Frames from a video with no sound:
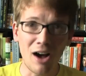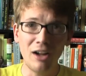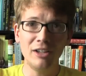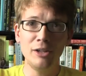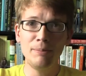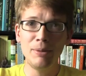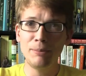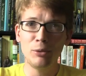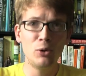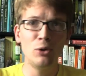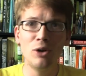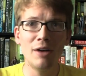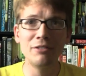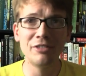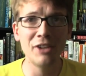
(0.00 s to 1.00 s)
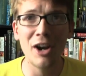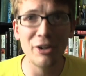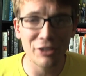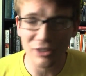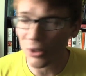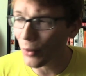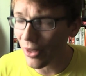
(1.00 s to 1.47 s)
All you people who love Star
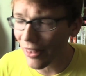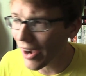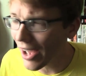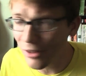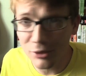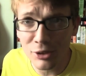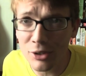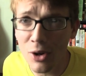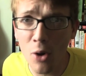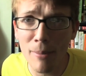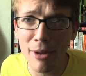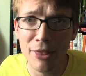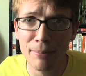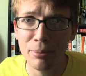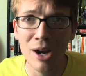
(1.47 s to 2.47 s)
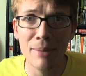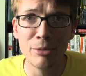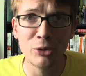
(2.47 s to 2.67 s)
Trek the way that I do, you know about the Prime